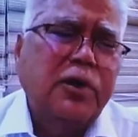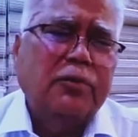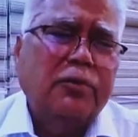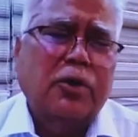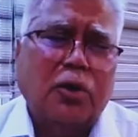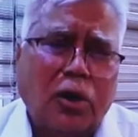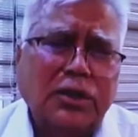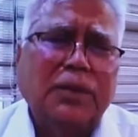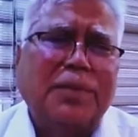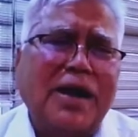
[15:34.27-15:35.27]
from all the
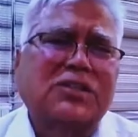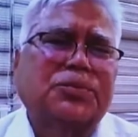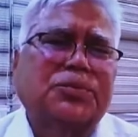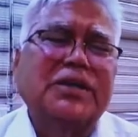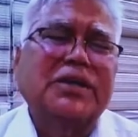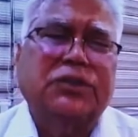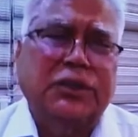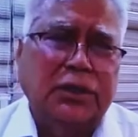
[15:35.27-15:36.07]
participants here